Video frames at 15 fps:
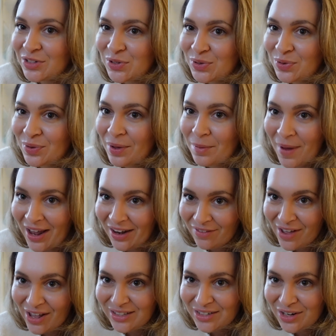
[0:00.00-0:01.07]
do a
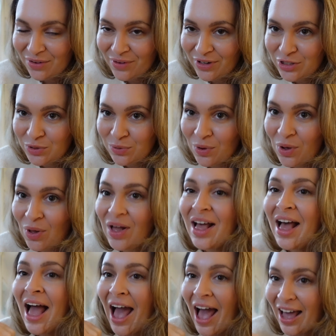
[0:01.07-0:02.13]
manifesting ritual
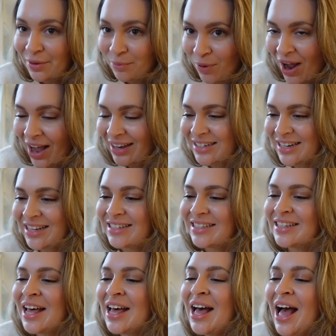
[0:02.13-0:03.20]
and practice.